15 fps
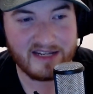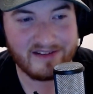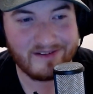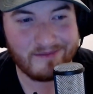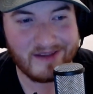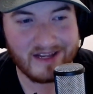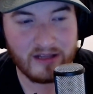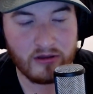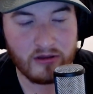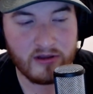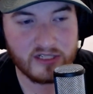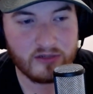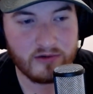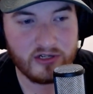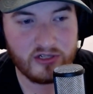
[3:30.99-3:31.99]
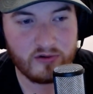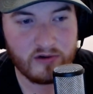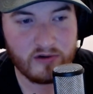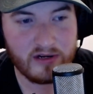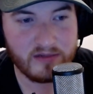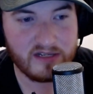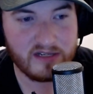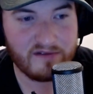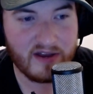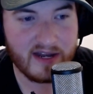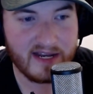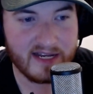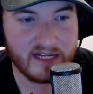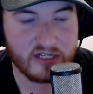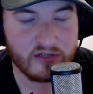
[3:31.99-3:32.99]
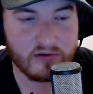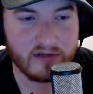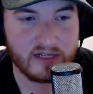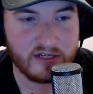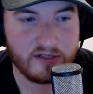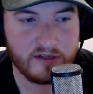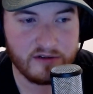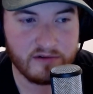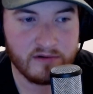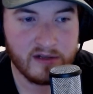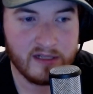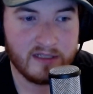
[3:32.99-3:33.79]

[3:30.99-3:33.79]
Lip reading: to make a long story short, it was a financial issue.